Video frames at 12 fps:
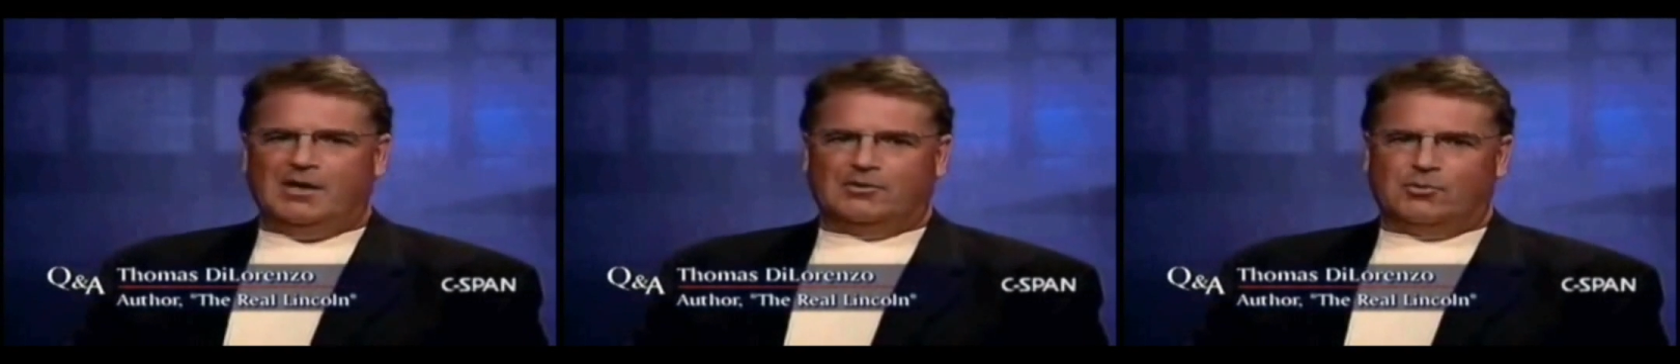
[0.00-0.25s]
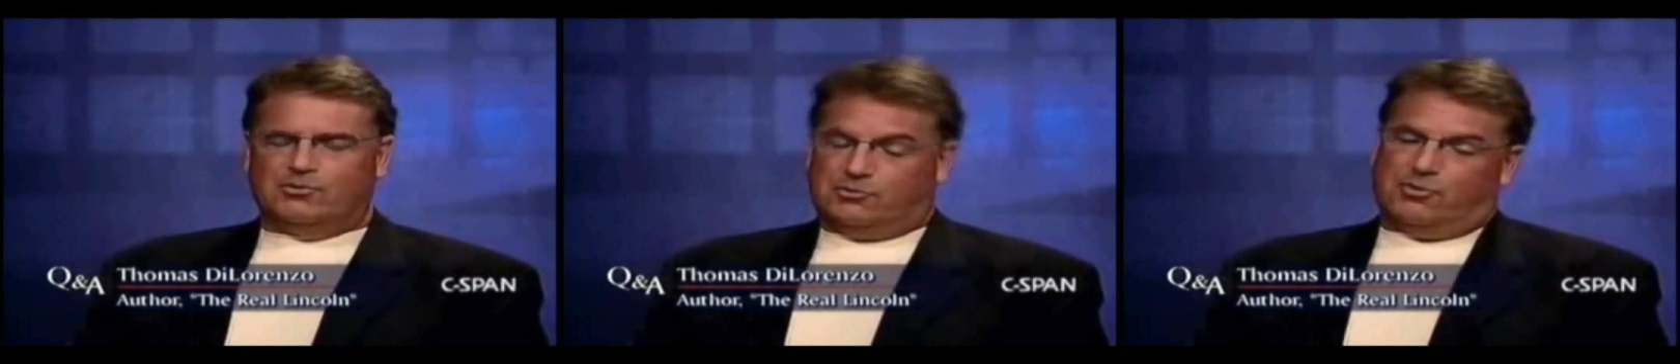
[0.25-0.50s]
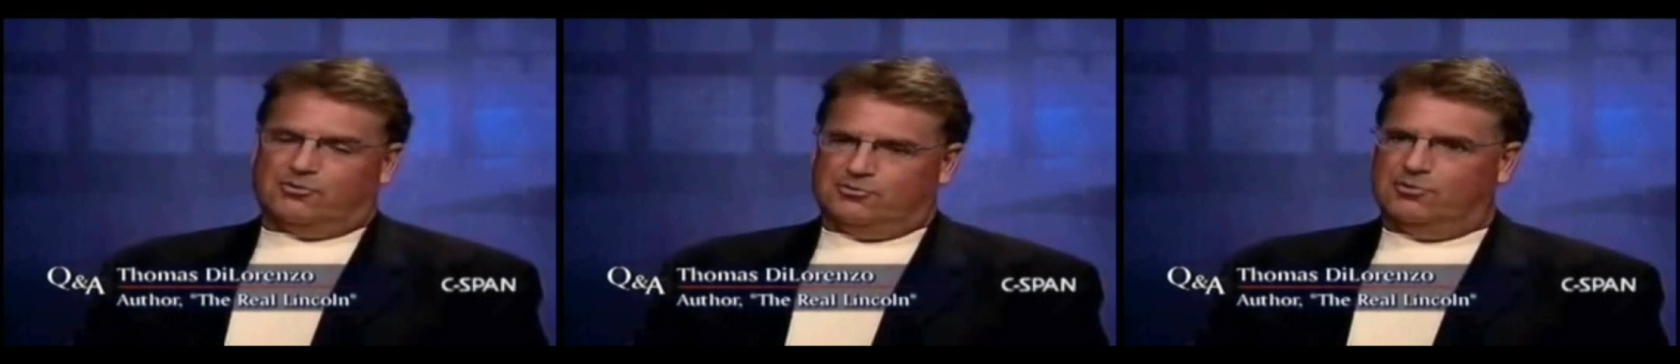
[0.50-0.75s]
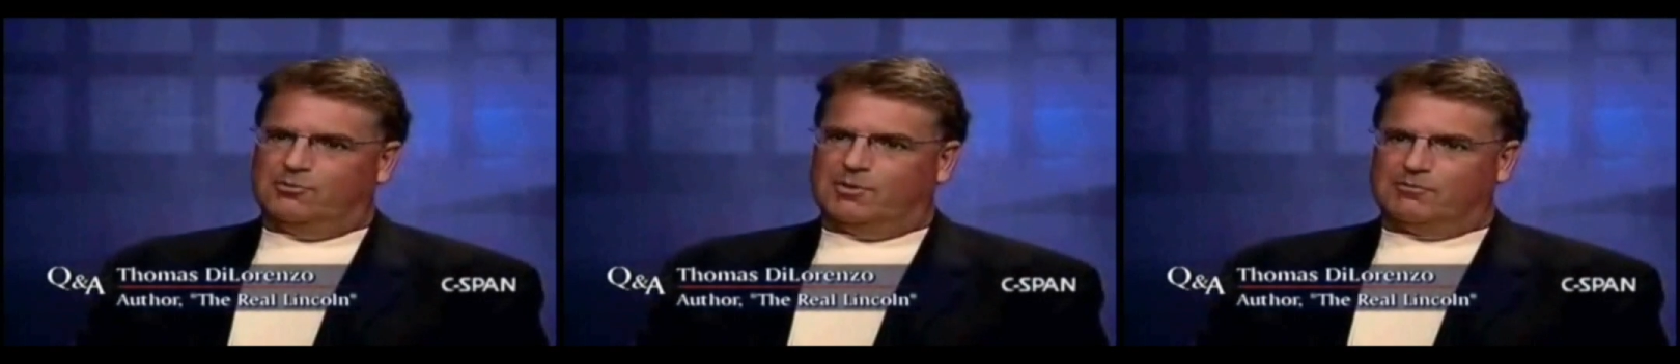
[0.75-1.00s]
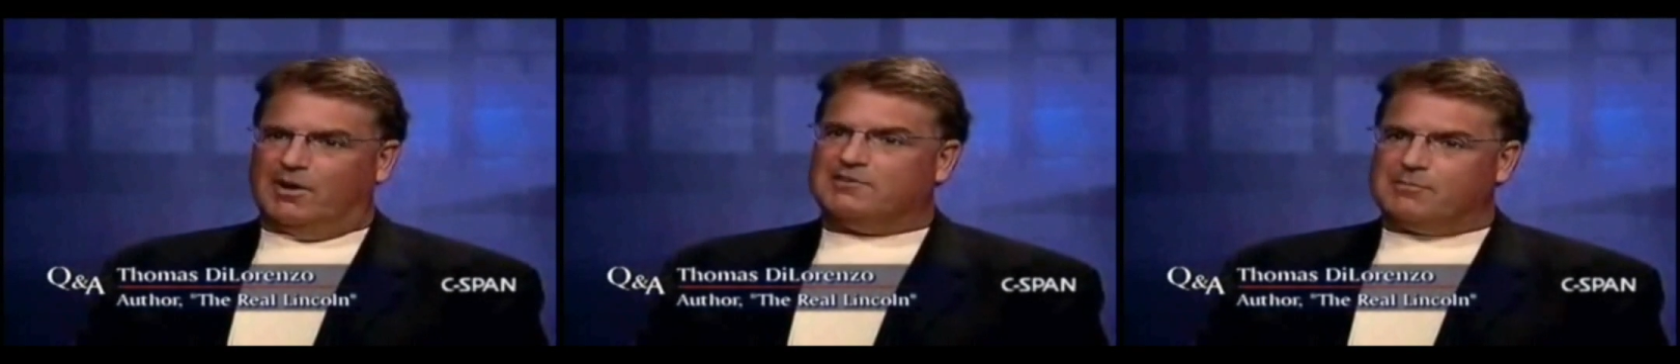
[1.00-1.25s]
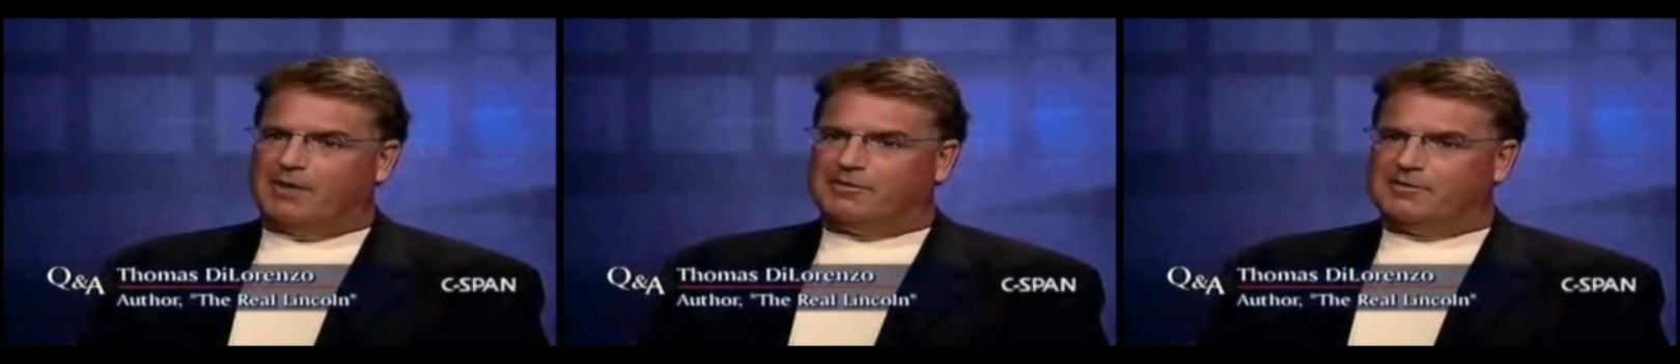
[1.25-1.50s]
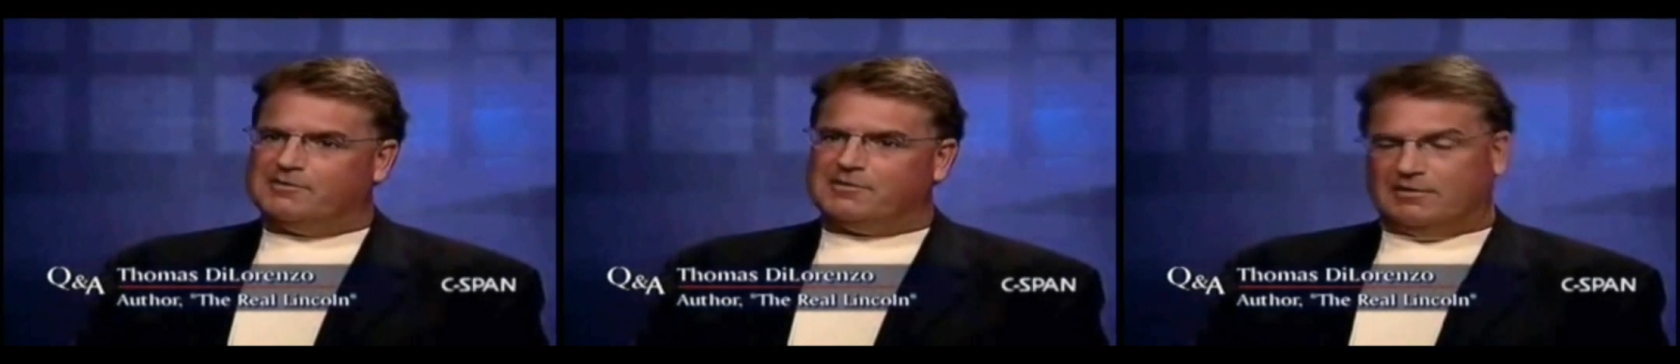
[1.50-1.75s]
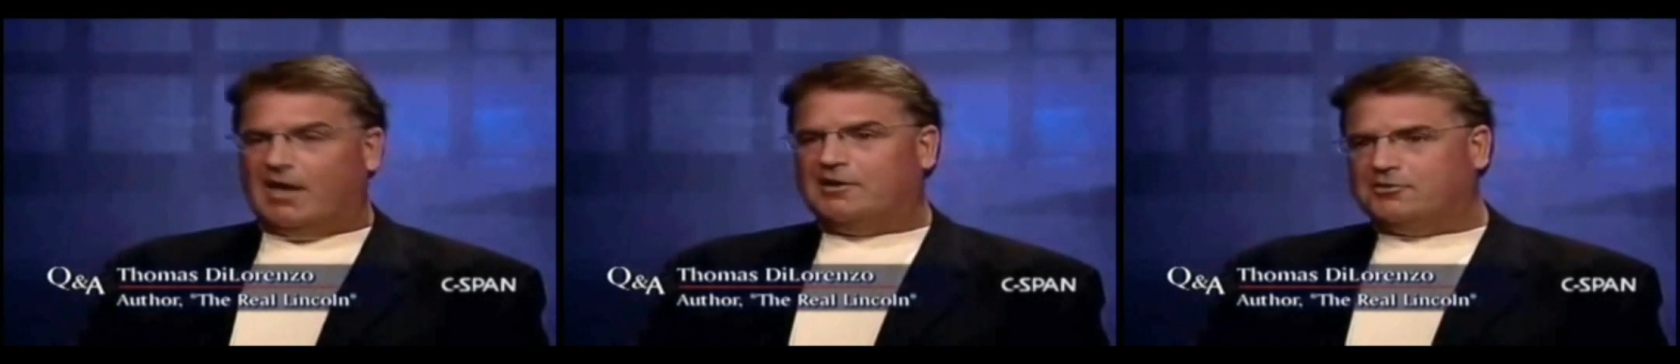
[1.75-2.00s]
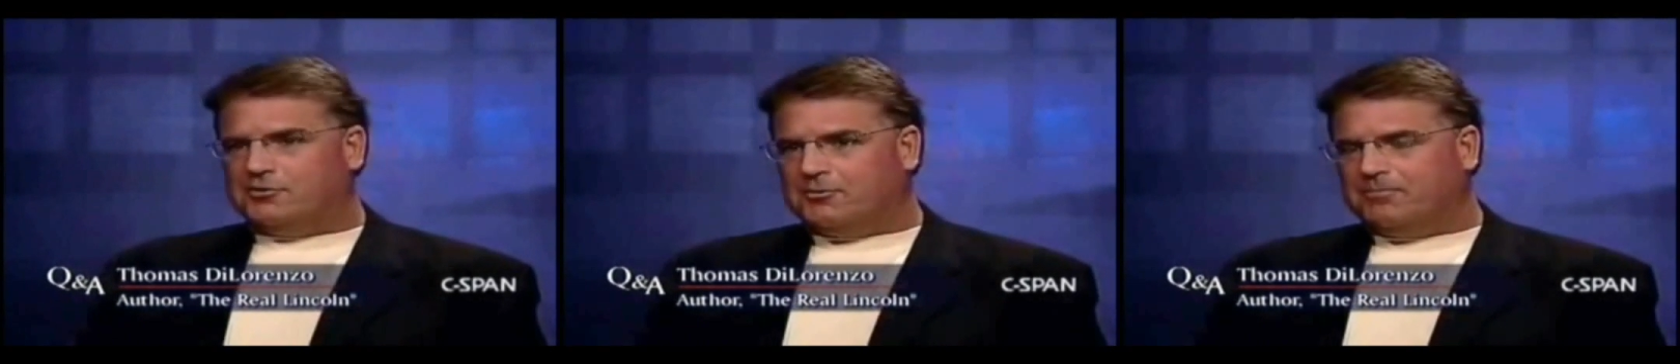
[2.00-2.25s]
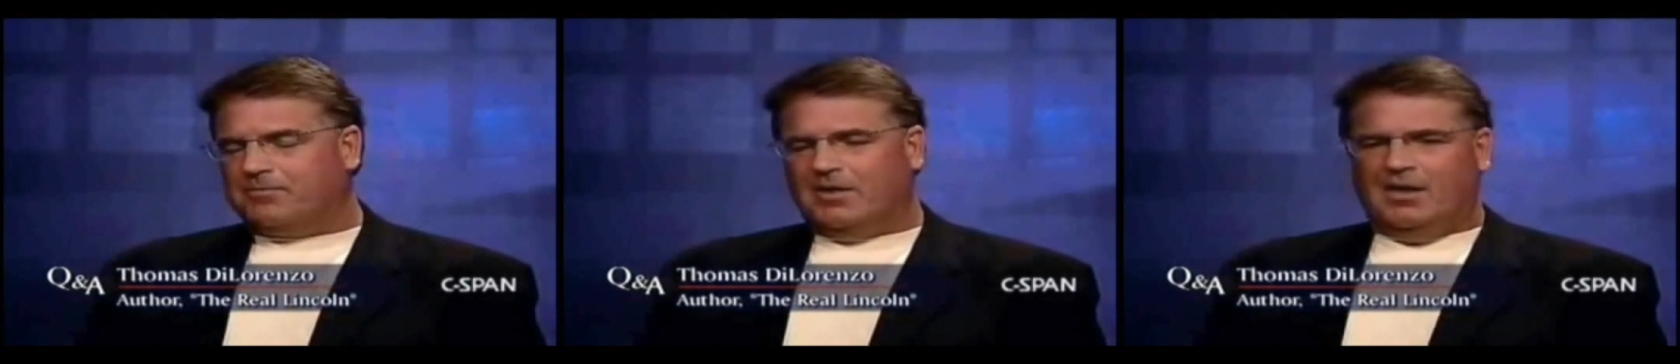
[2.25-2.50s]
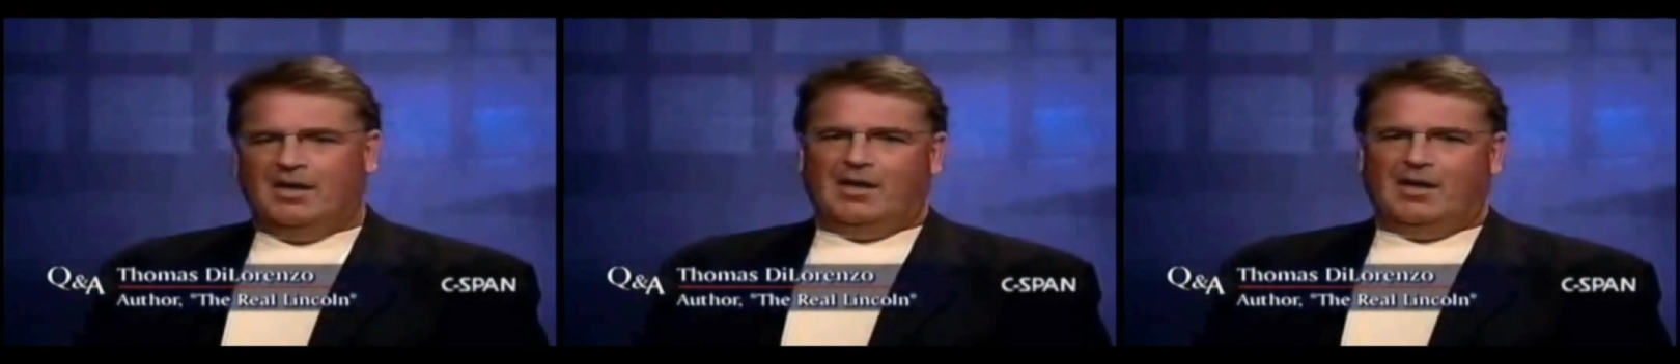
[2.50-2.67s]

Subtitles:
And Doris Kearns Goodwin writes about this, as I do.